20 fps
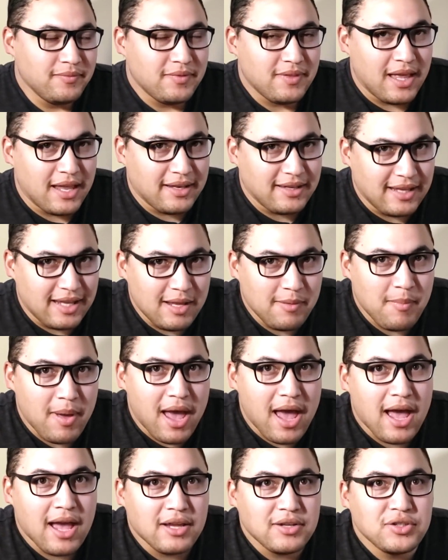That
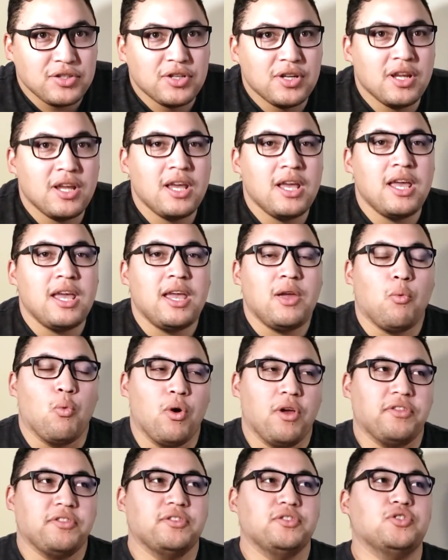Dimash
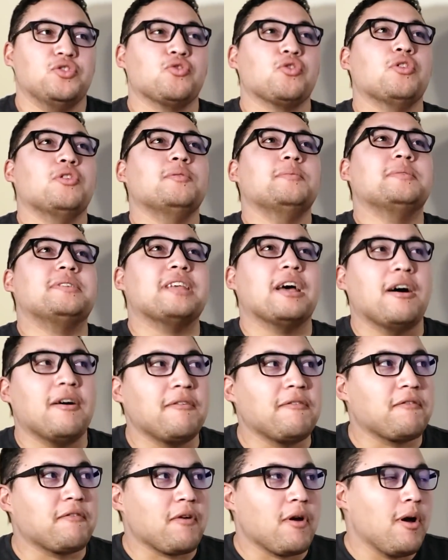withdrew
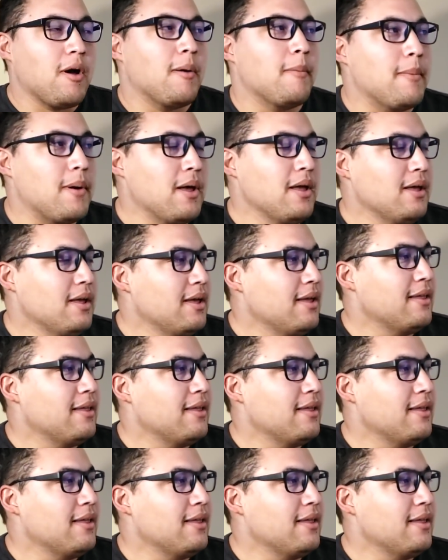himself from